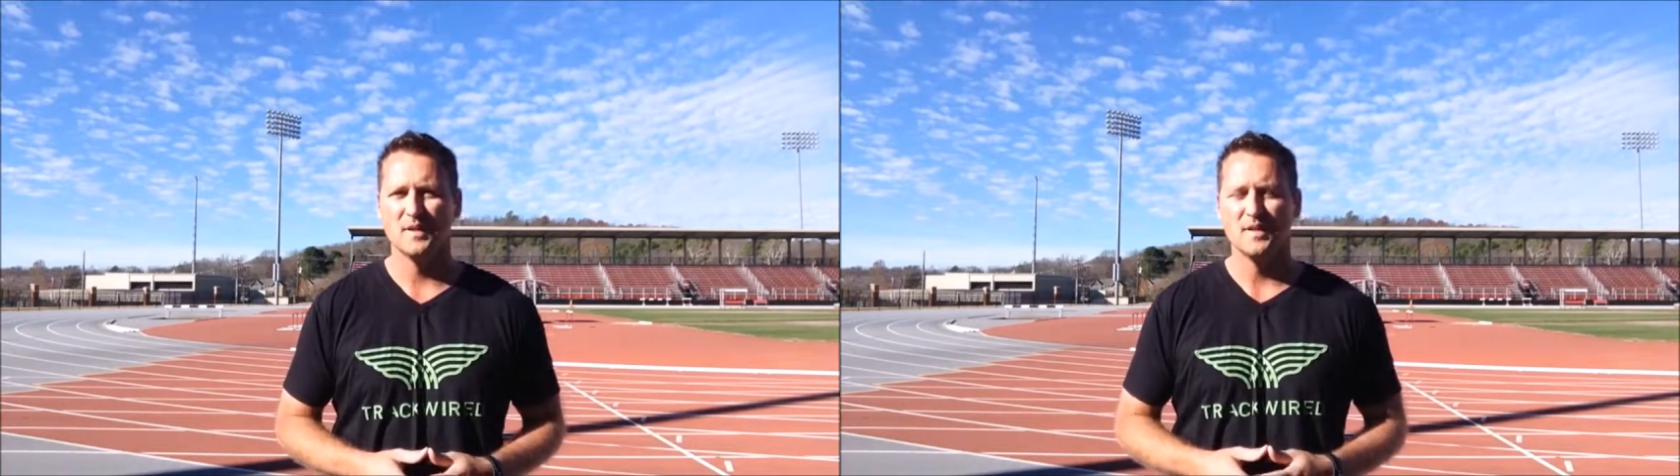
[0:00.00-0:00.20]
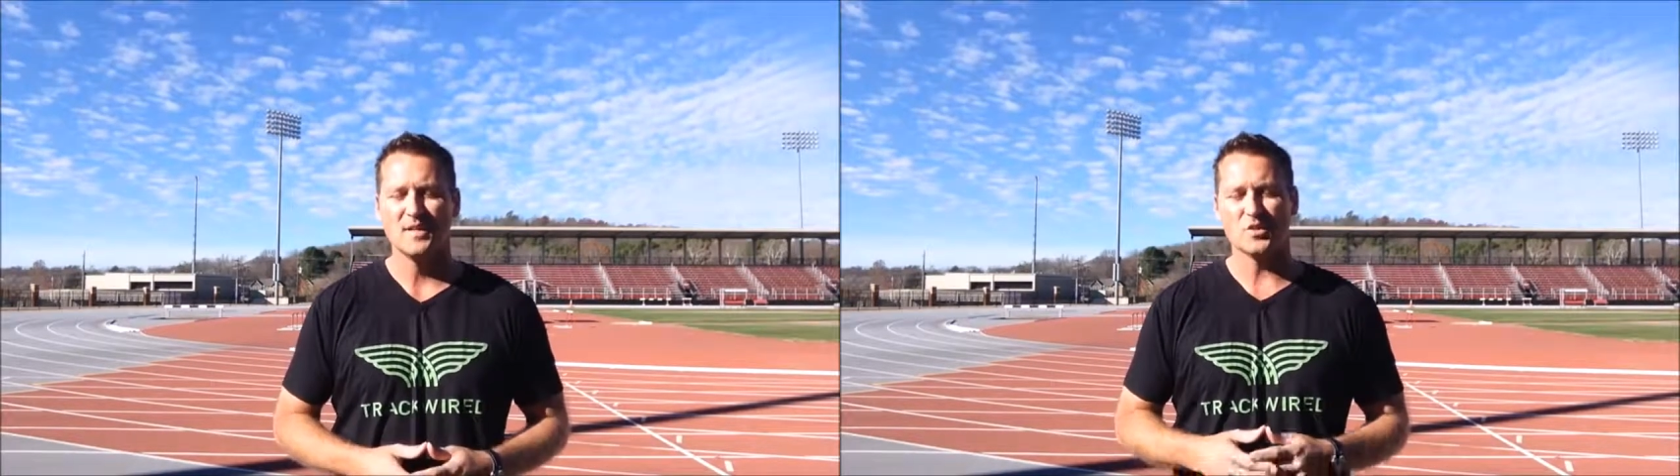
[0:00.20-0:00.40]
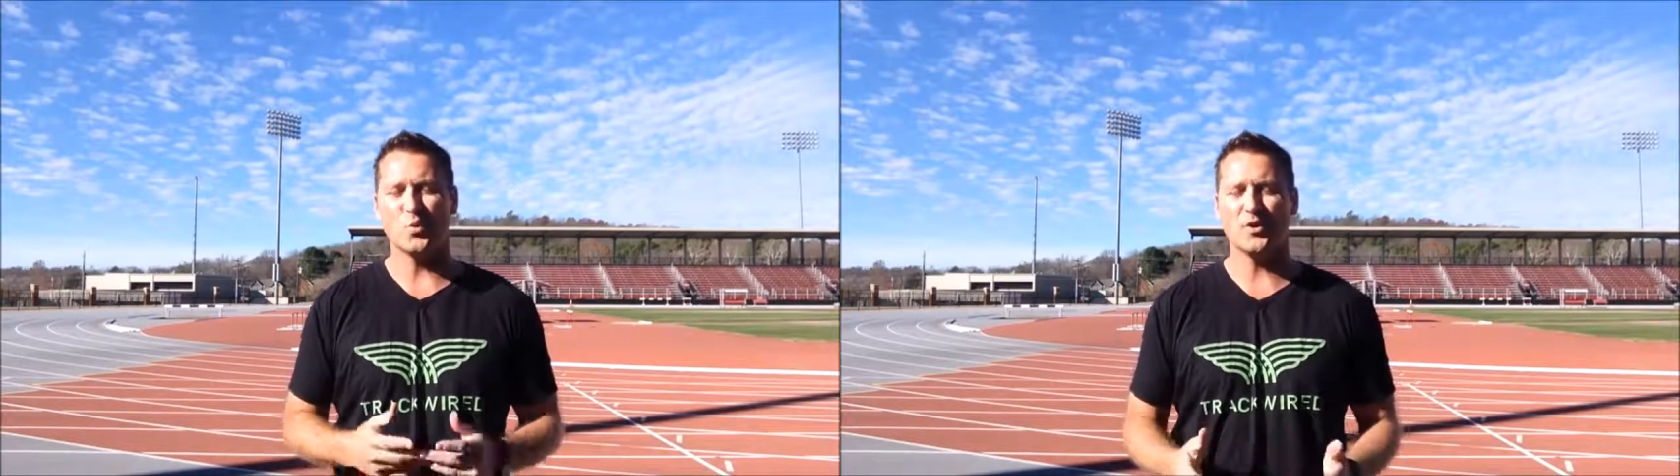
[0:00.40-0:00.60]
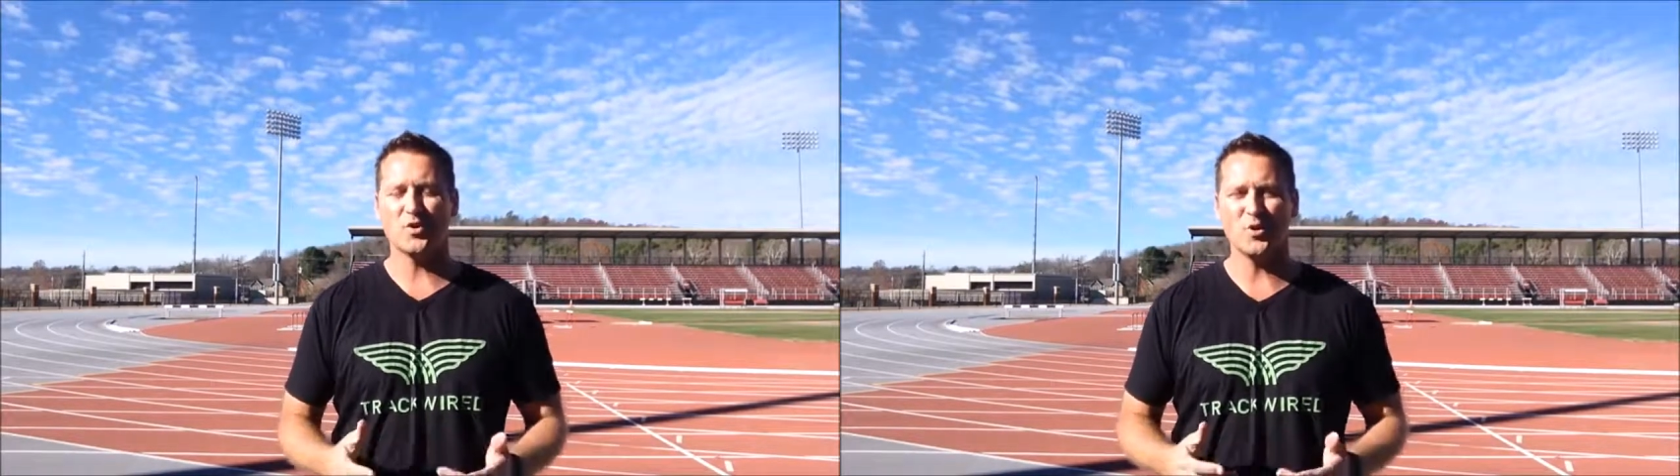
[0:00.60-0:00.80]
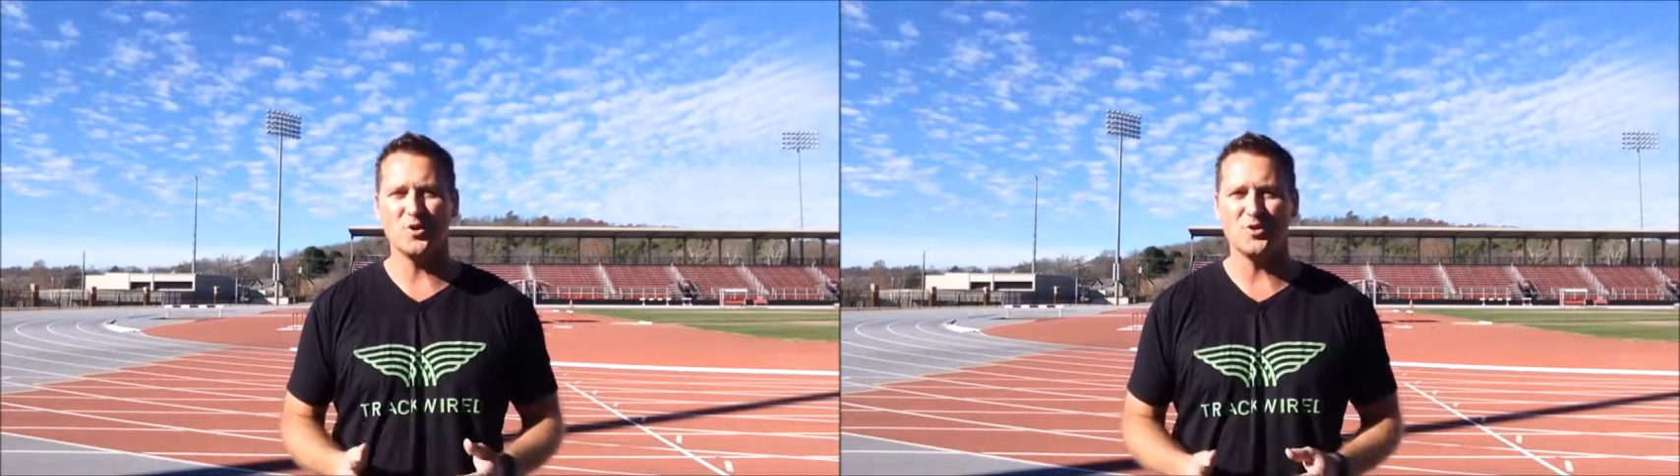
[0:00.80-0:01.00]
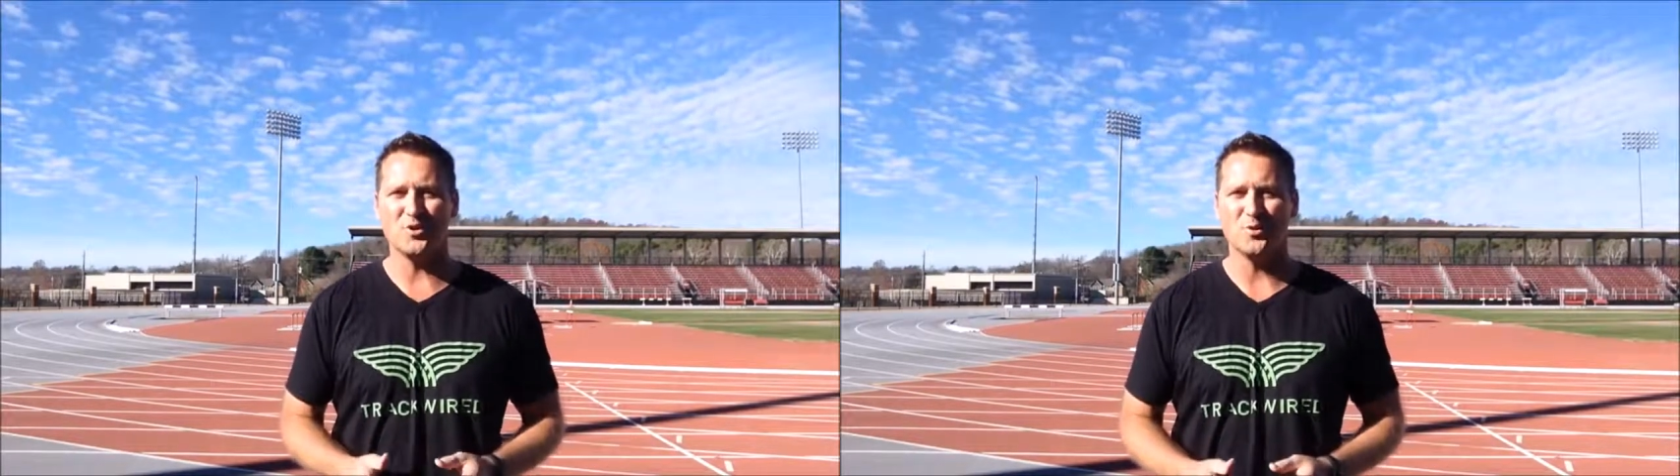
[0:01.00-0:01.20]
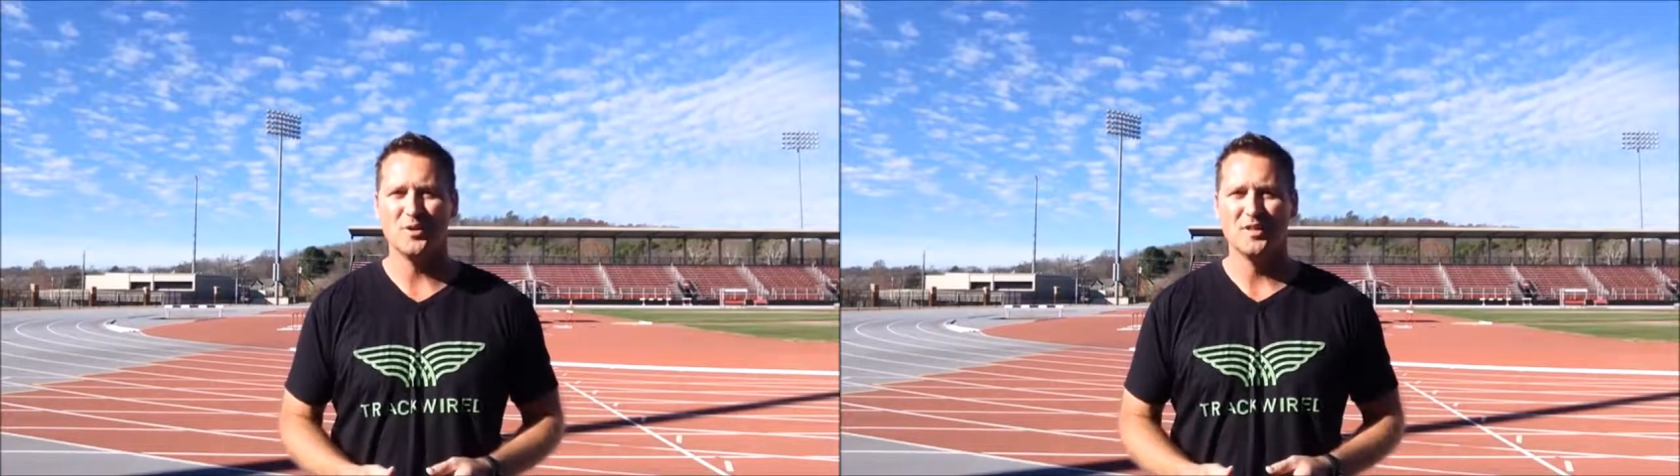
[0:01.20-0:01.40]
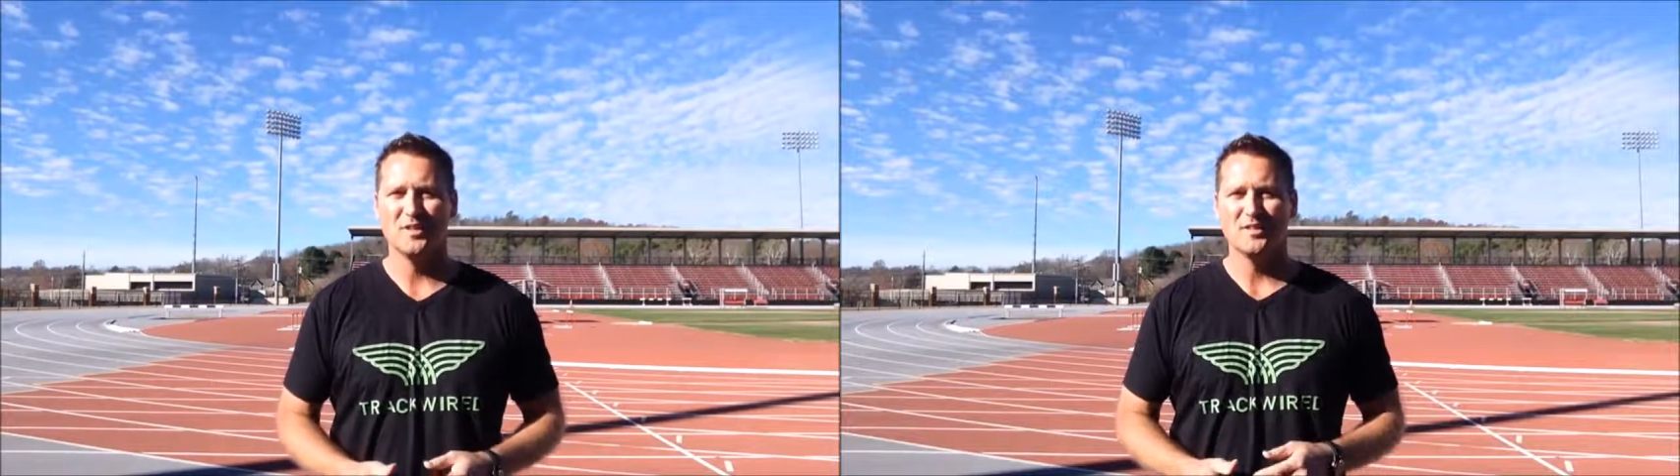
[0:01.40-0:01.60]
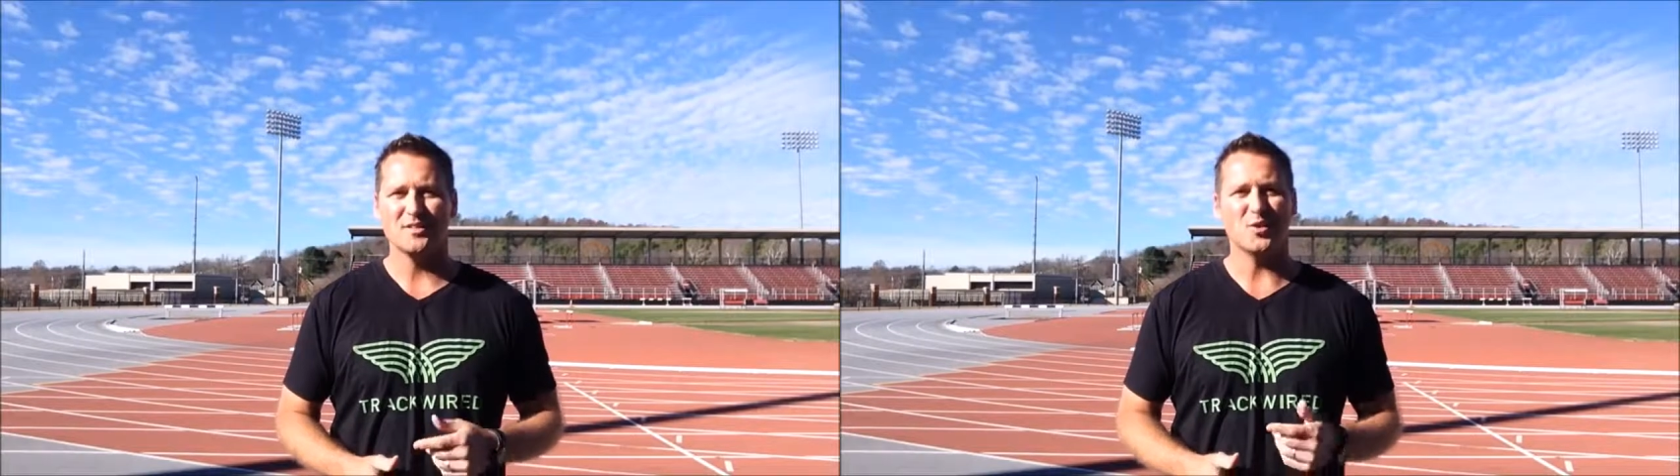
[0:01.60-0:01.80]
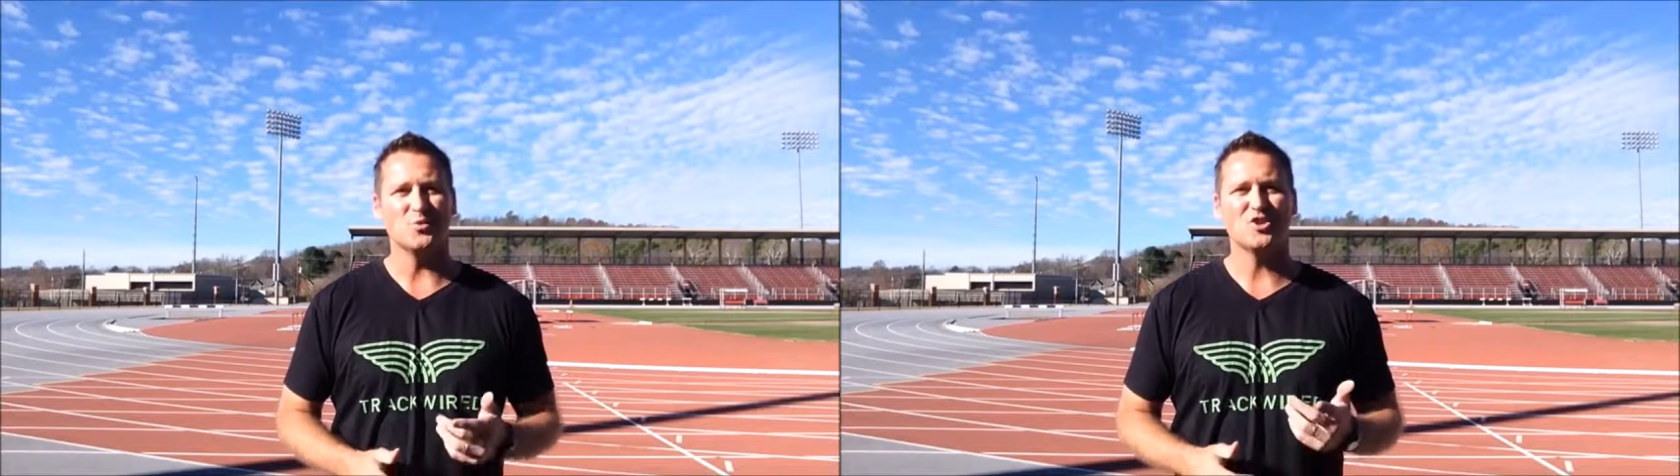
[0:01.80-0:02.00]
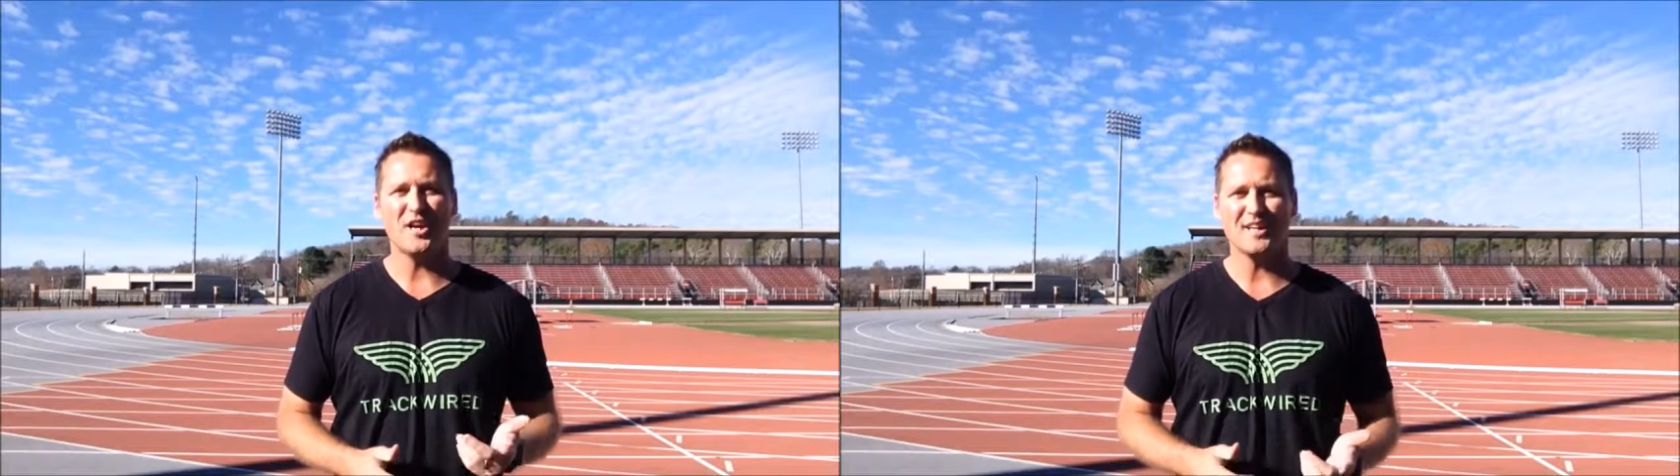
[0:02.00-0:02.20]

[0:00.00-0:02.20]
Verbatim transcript: So we encourage you to go check